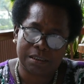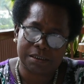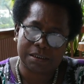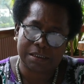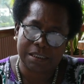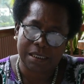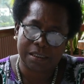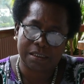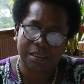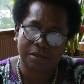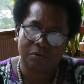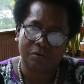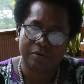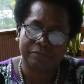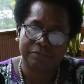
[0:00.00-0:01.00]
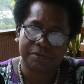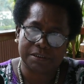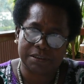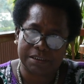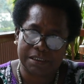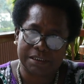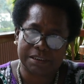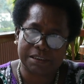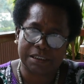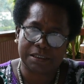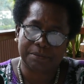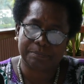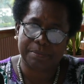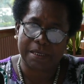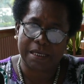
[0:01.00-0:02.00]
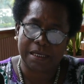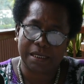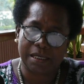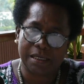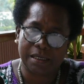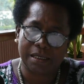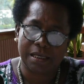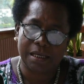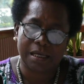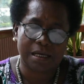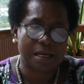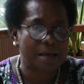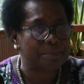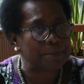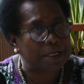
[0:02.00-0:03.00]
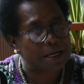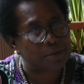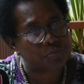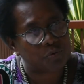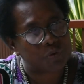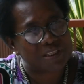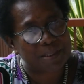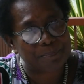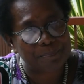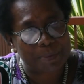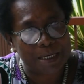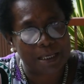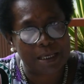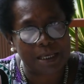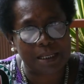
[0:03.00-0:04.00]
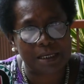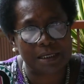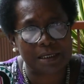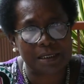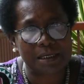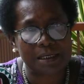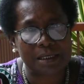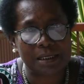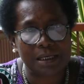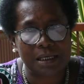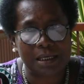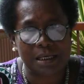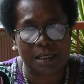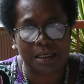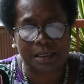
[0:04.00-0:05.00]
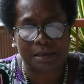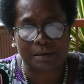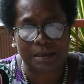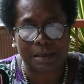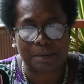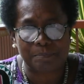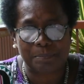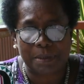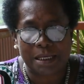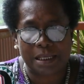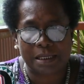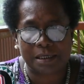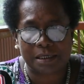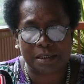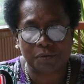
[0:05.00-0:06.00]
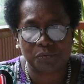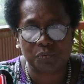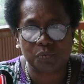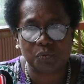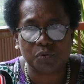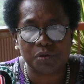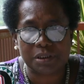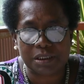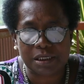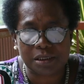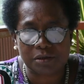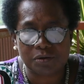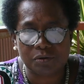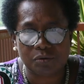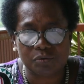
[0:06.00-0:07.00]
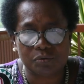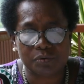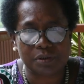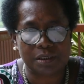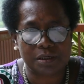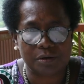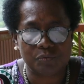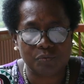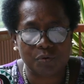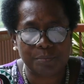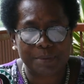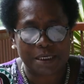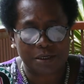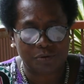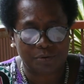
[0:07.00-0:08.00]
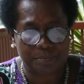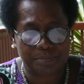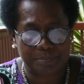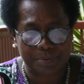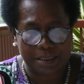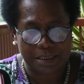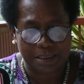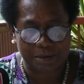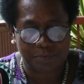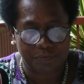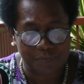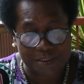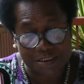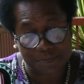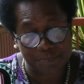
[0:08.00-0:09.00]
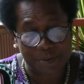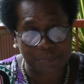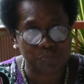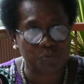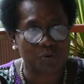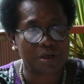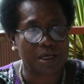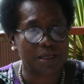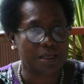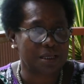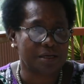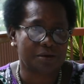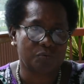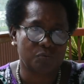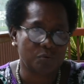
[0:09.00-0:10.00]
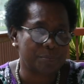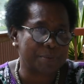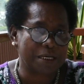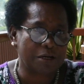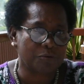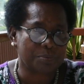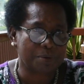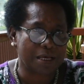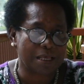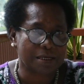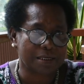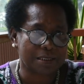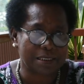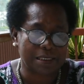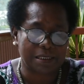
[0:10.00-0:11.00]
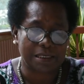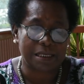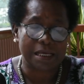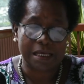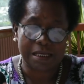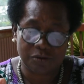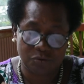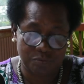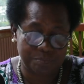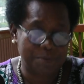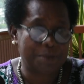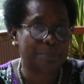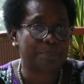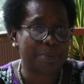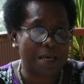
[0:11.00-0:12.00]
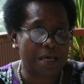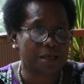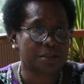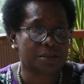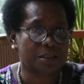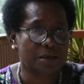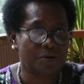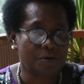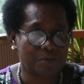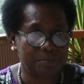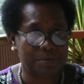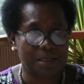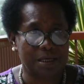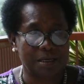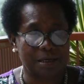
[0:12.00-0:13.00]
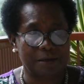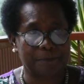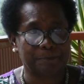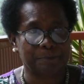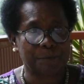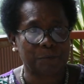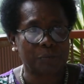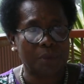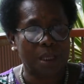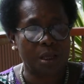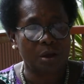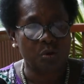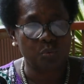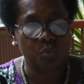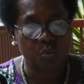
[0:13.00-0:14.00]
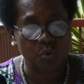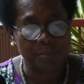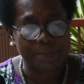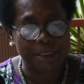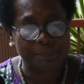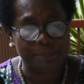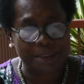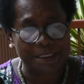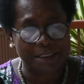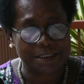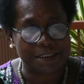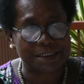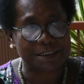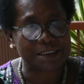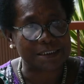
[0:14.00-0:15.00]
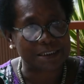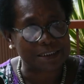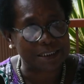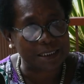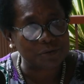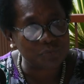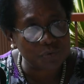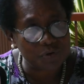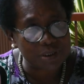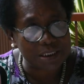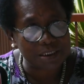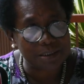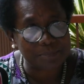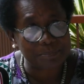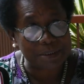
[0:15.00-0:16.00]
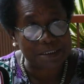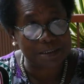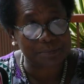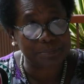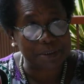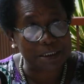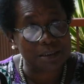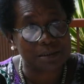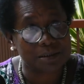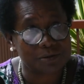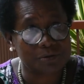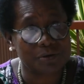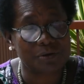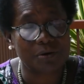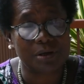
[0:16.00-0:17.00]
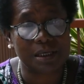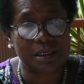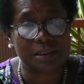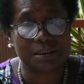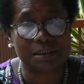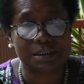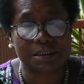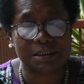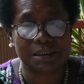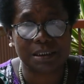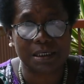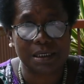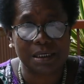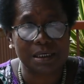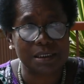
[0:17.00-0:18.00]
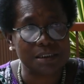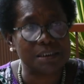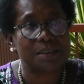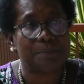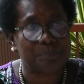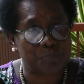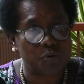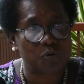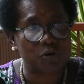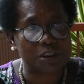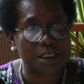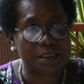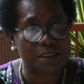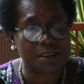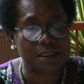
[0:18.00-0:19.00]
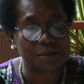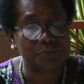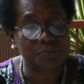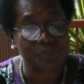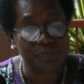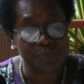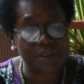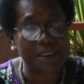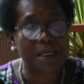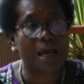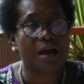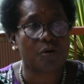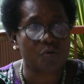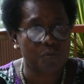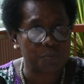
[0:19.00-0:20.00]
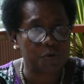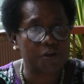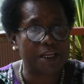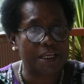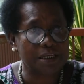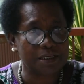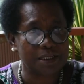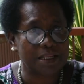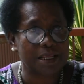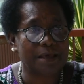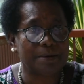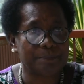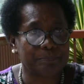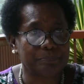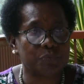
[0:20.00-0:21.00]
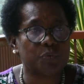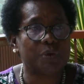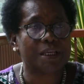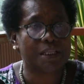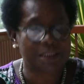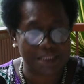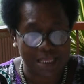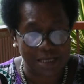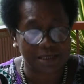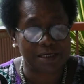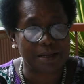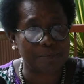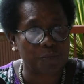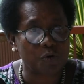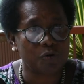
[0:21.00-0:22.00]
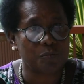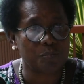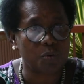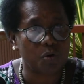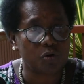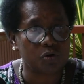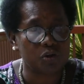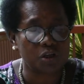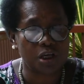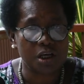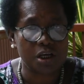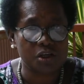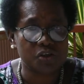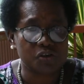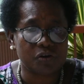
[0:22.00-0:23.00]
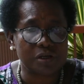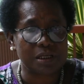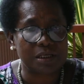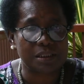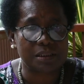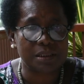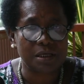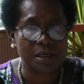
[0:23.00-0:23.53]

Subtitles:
start the conversation by coming up with a plan that would include the women of West Papua and the women of Kanaky to be part of the Women Mediators Network in the Pacific. You know, it's important that we accommodate them, we take them on board so that